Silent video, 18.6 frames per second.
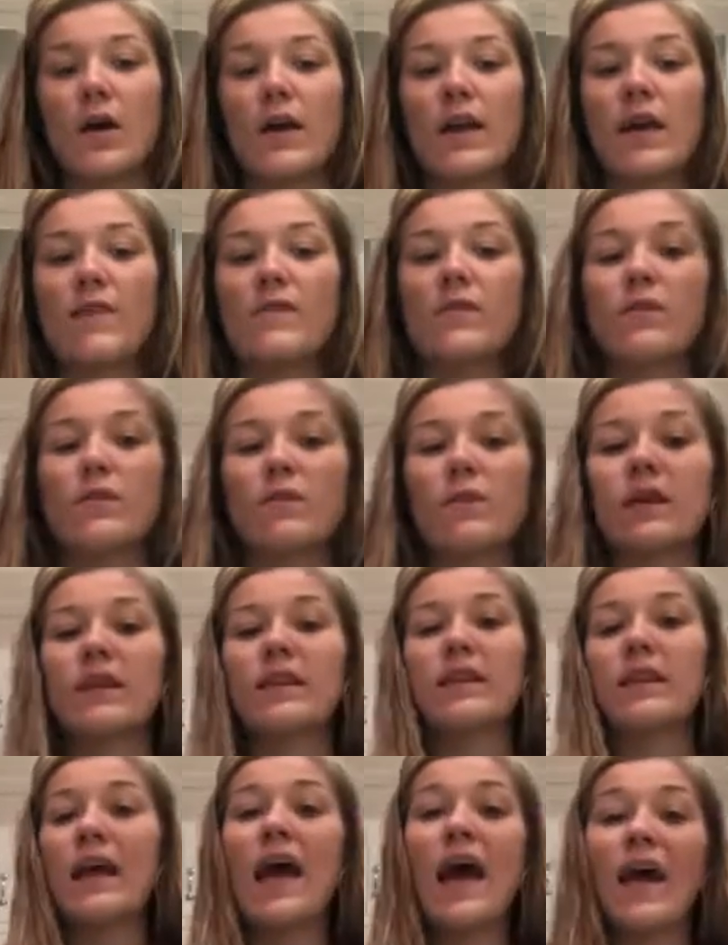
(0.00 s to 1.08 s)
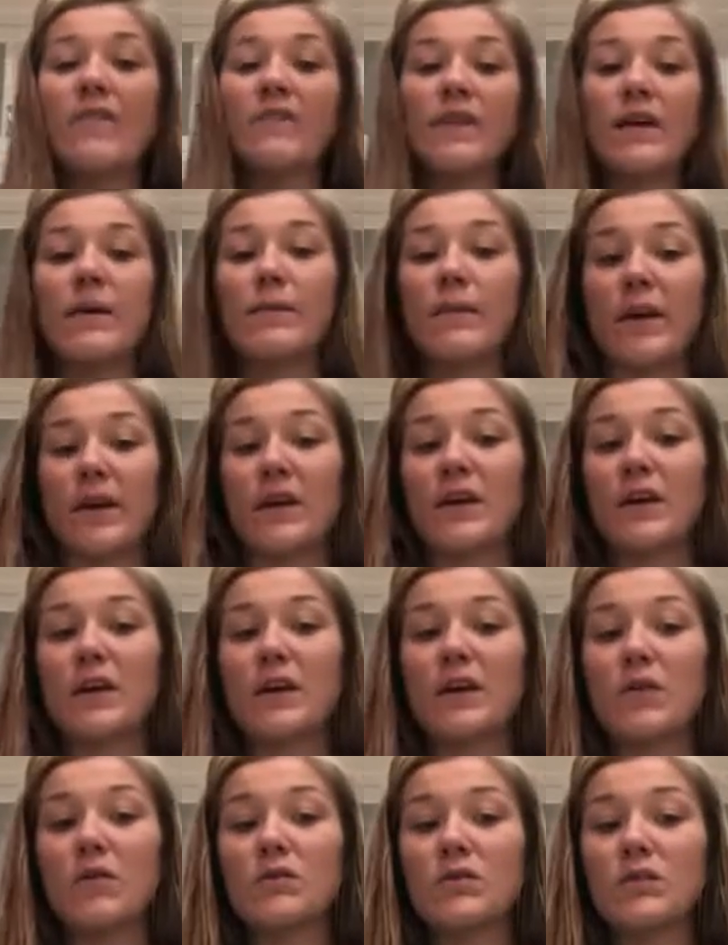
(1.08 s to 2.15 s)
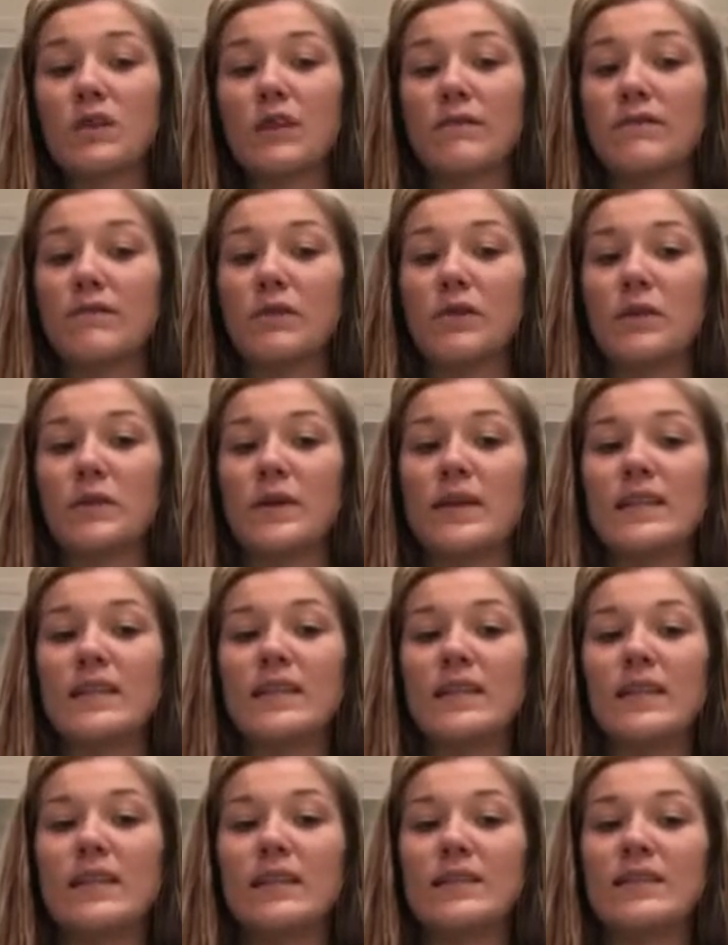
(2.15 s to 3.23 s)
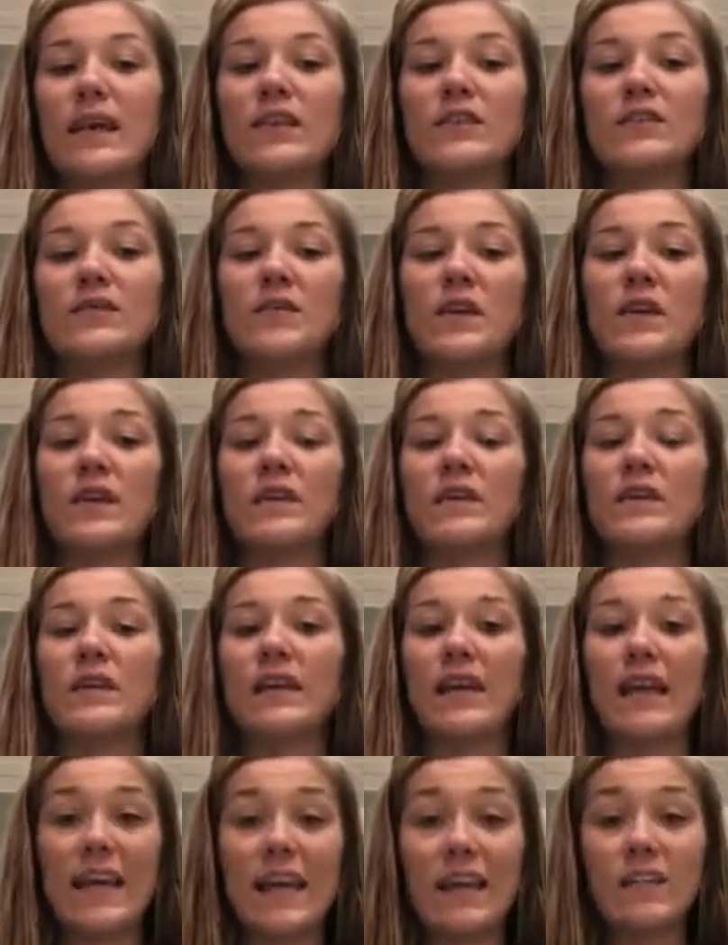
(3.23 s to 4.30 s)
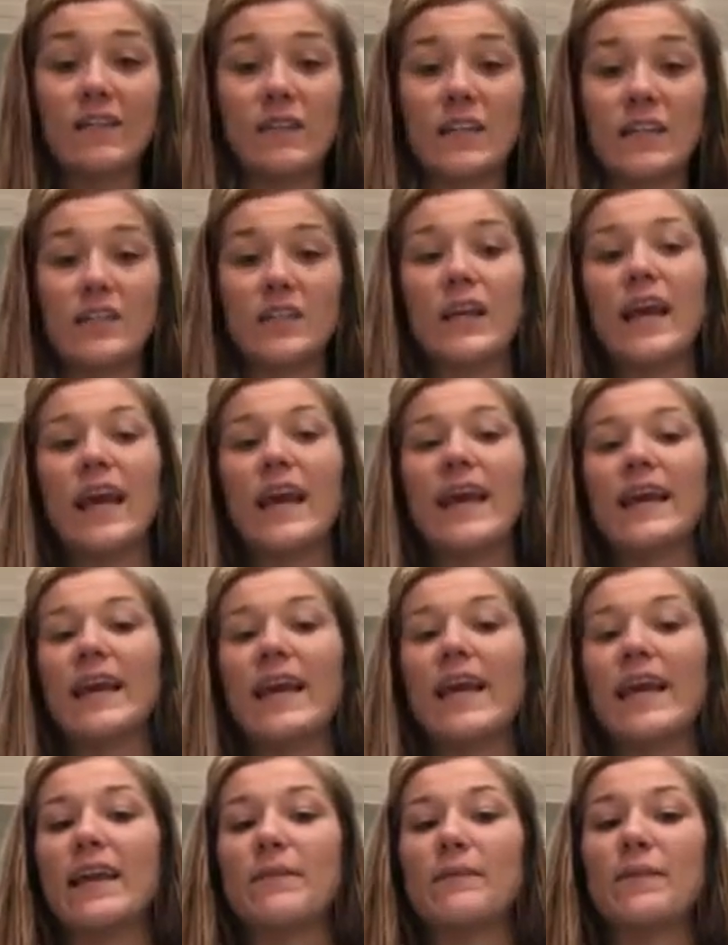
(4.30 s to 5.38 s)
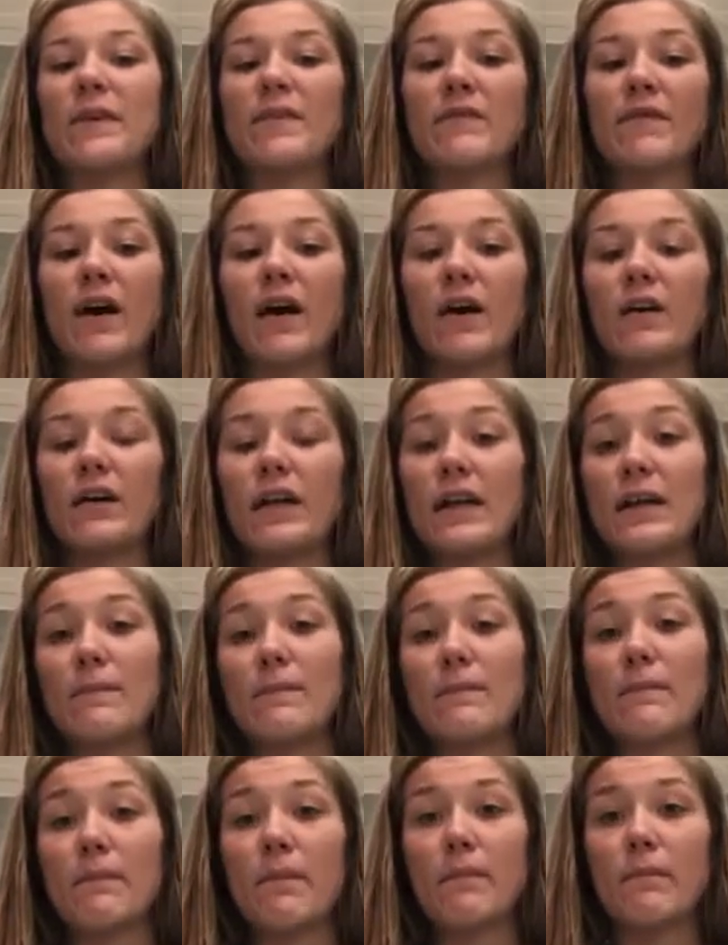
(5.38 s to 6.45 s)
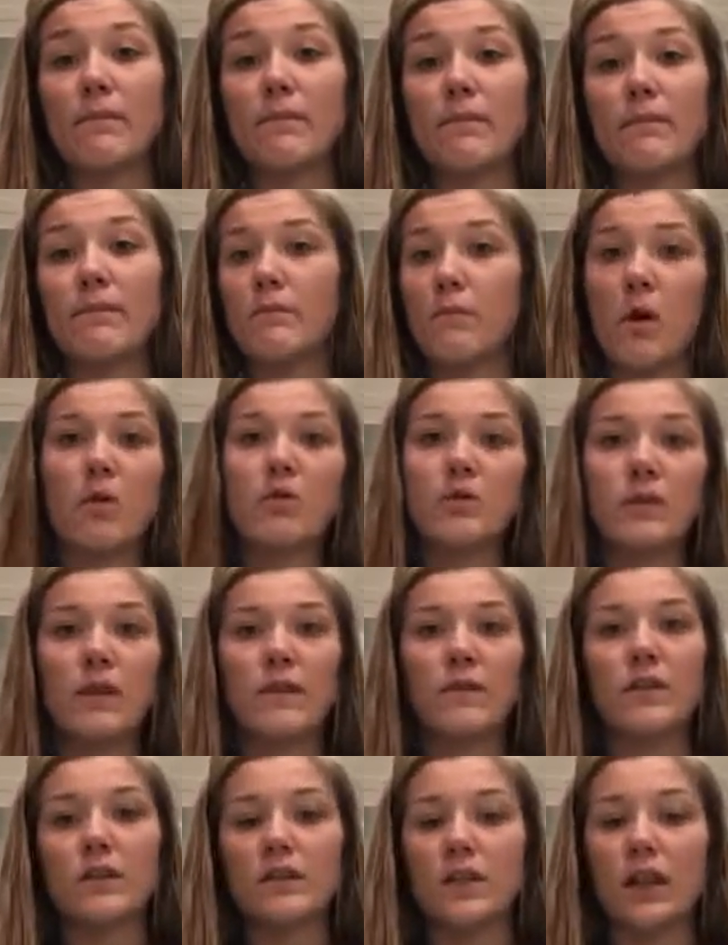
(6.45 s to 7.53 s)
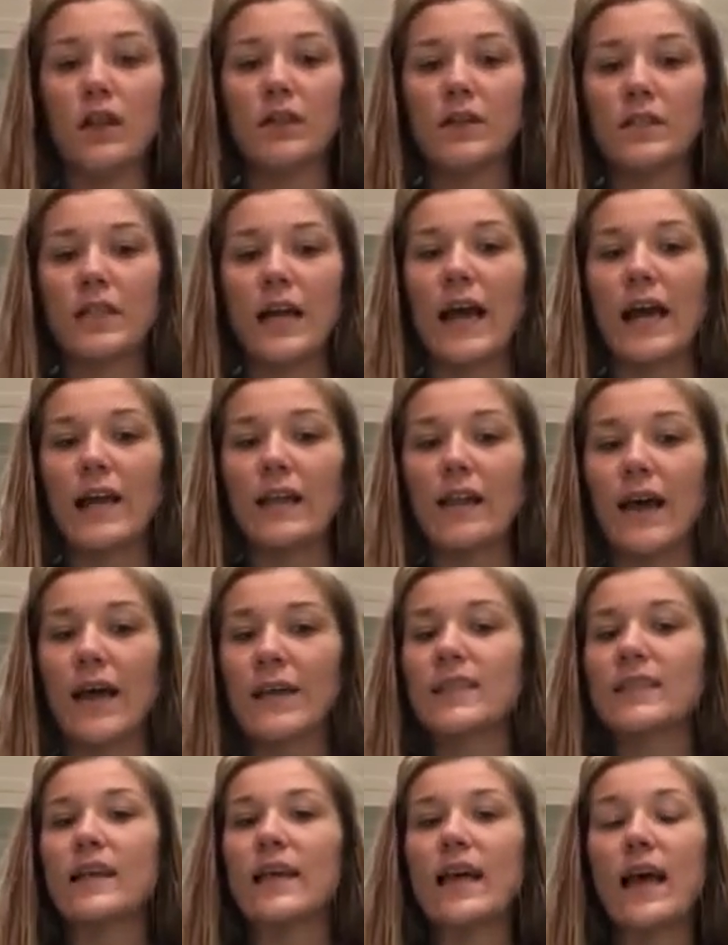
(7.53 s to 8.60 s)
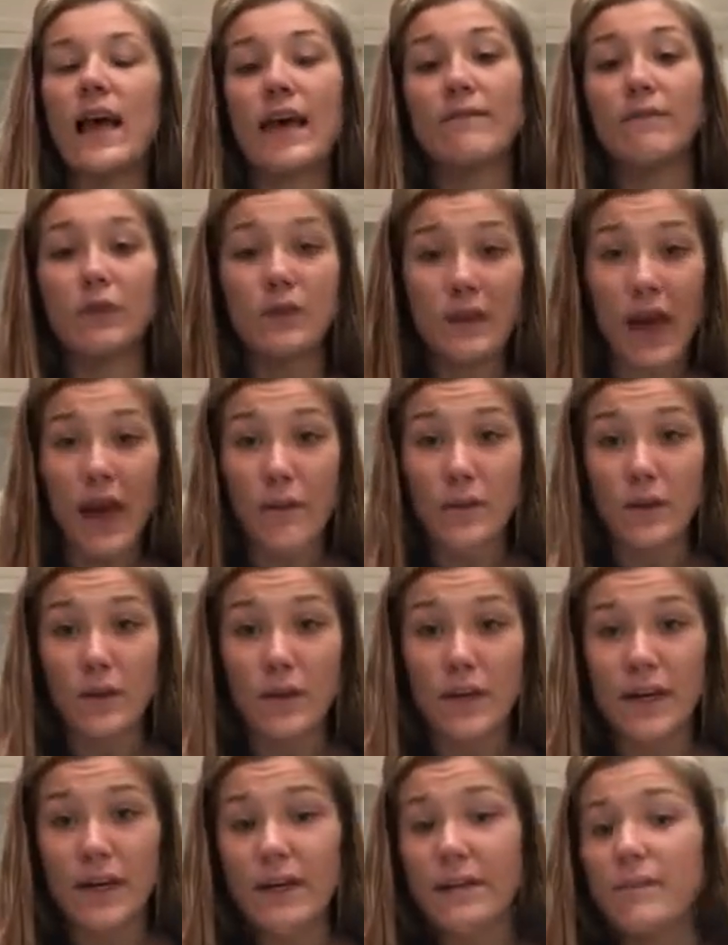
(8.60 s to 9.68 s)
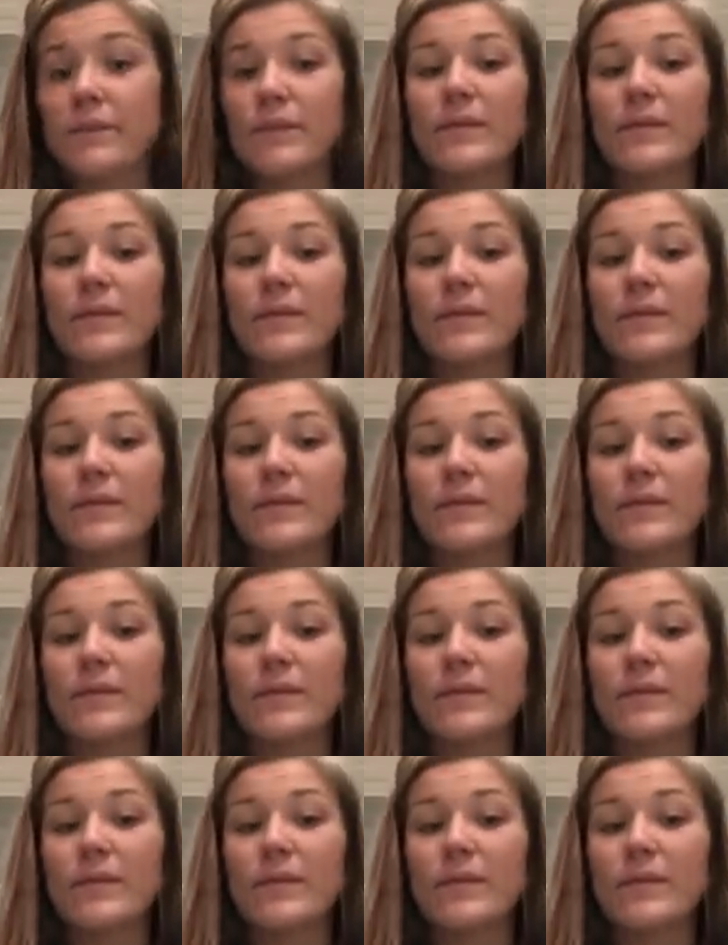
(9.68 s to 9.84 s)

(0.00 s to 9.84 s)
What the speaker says: Even with the heavy American culture influence, sounds of English can be found in most of the southern dialects and vocabulary,